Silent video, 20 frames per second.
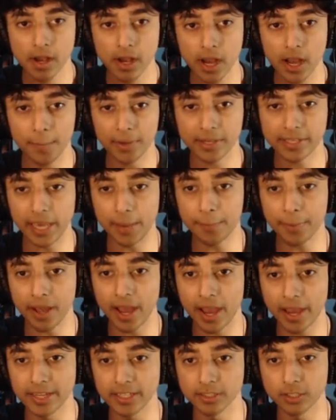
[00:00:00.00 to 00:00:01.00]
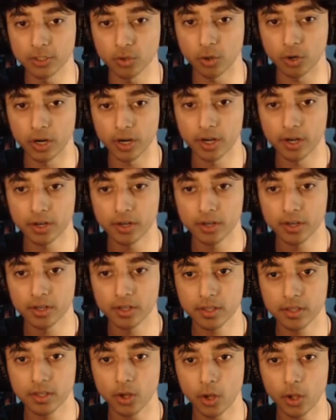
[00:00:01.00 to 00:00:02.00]
I'm going to get behind the door.
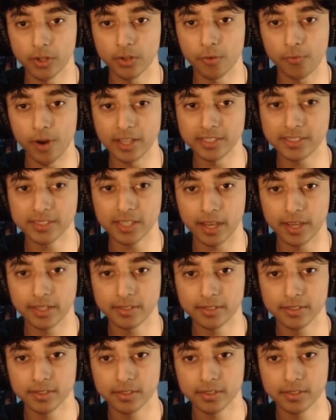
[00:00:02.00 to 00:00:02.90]
On the right side.